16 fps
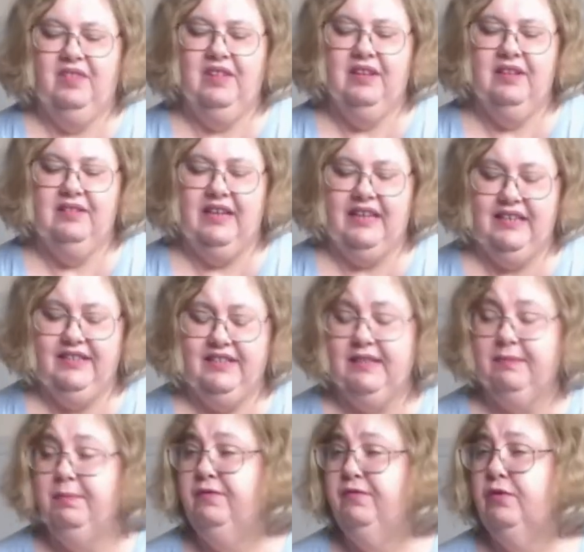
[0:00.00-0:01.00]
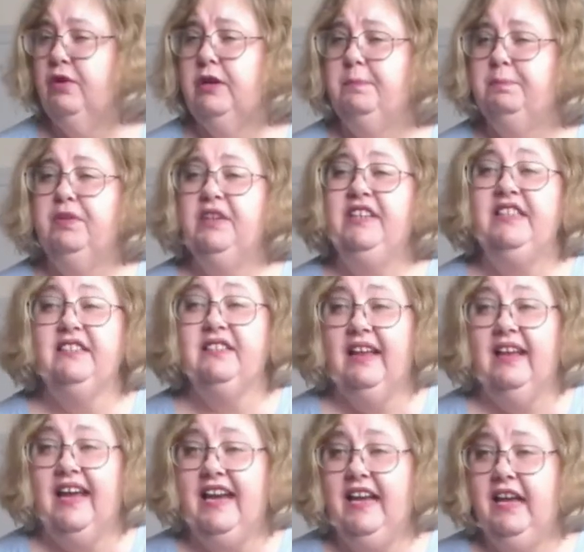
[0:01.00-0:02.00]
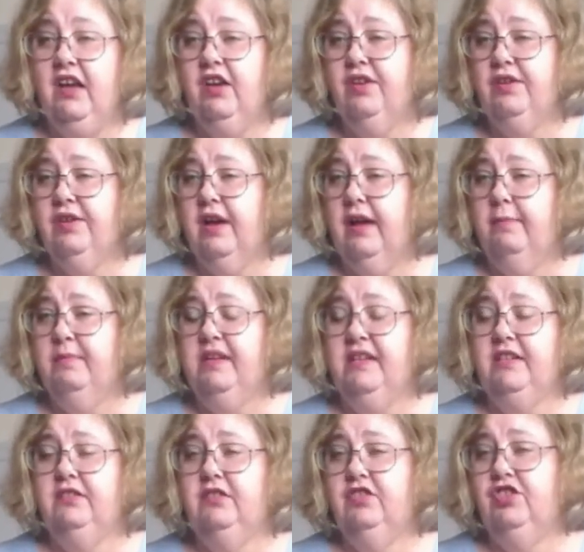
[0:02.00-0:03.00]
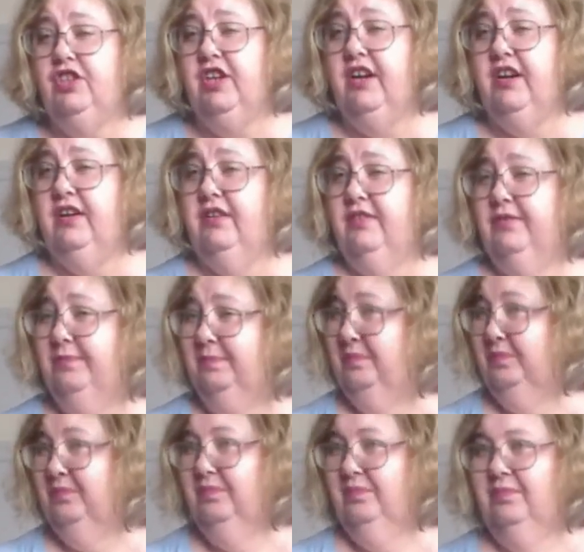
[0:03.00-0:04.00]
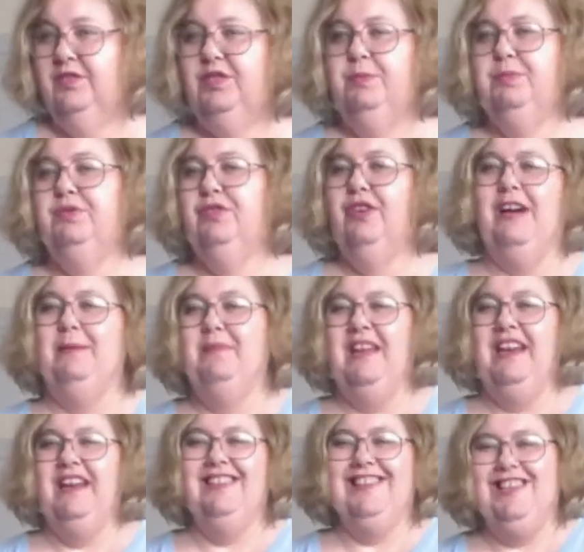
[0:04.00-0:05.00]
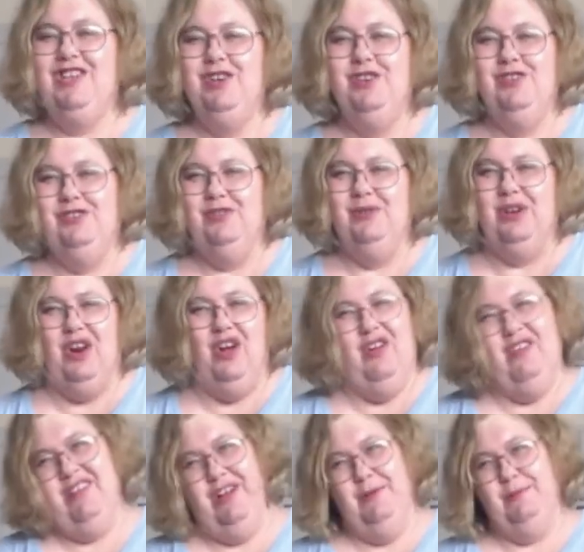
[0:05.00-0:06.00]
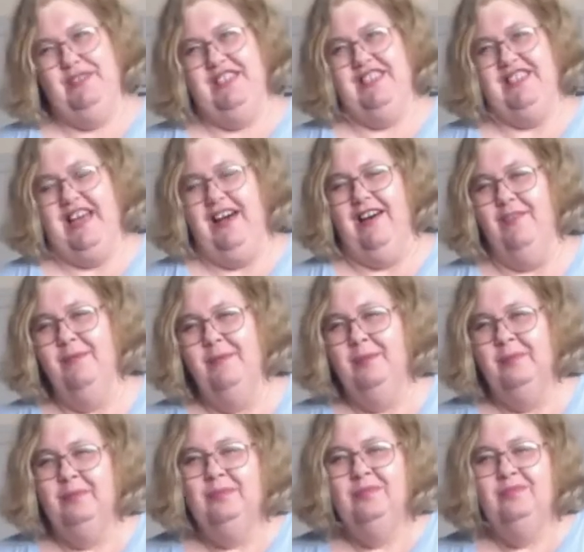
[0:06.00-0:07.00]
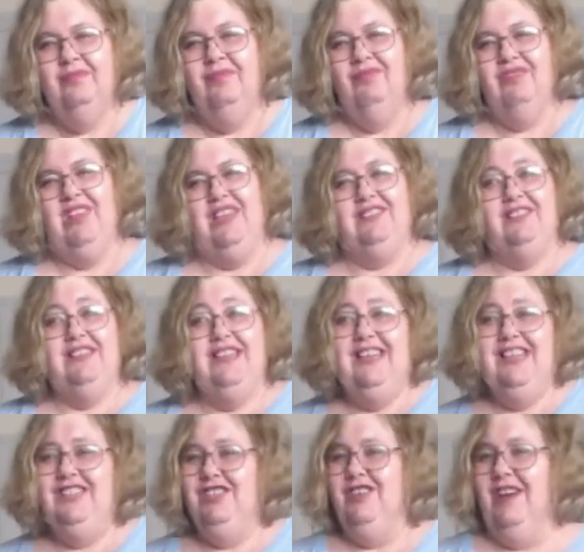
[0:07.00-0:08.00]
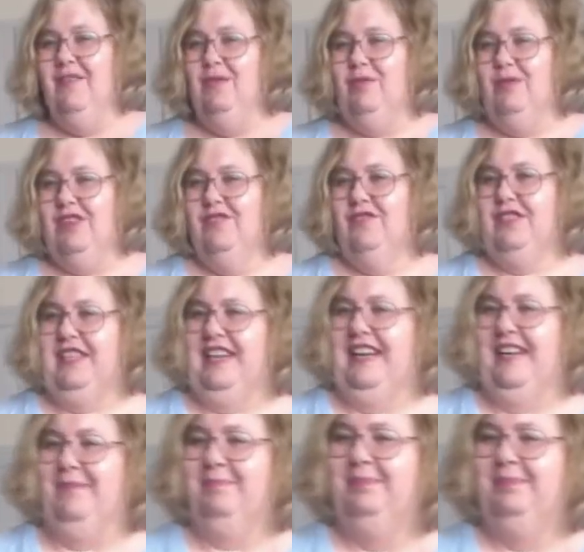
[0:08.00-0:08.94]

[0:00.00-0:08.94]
Like I said before, please like, comment, share, subscribe. Anything you can do, it all helps us out. Thanks a lot, and you have a wonderful night.